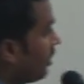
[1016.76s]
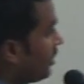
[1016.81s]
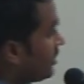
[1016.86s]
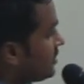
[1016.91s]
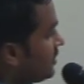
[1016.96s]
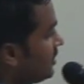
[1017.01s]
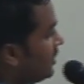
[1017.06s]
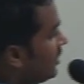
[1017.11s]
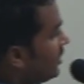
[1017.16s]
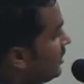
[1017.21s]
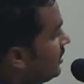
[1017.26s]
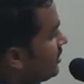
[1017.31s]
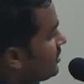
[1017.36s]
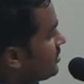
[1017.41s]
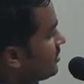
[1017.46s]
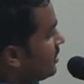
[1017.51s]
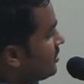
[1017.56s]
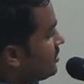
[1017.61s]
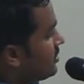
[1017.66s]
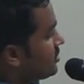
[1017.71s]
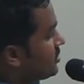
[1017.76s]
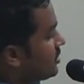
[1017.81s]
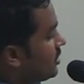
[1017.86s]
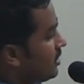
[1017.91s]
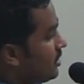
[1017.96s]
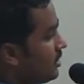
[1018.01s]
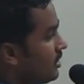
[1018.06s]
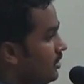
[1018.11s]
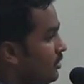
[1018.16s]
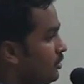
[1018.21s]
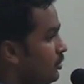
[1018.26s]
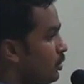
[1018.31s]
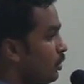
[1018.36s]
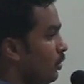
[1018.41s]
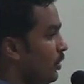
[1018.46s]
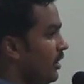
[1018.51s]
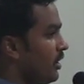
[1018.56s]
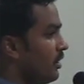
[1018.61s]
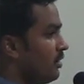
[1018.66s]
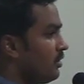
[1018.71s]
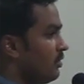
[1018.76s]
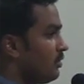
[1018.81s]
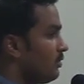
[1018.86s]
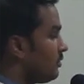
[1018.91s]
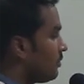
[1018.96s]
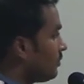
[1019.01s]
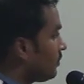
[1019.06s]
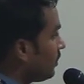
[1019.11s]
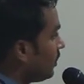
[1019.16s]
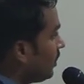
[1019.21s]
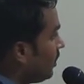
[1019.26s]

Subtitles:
calls in arrears register is showing